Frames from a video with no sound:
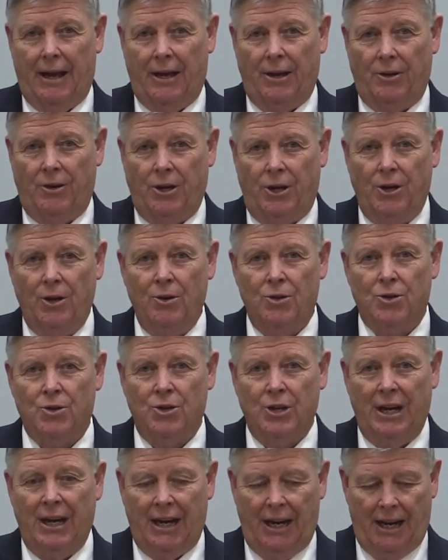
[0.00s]
Do you
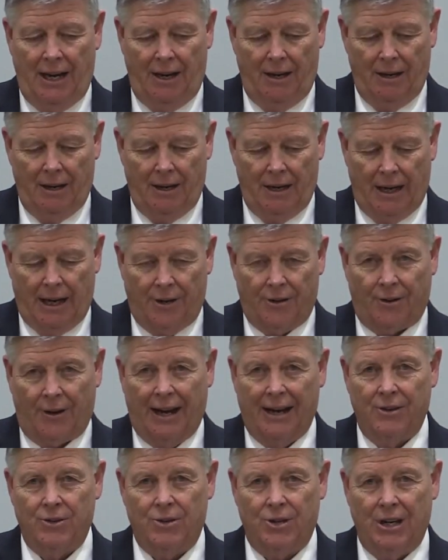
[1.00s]
see a
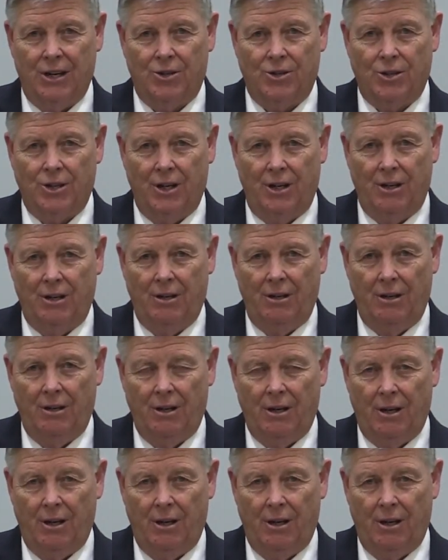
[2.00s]
transition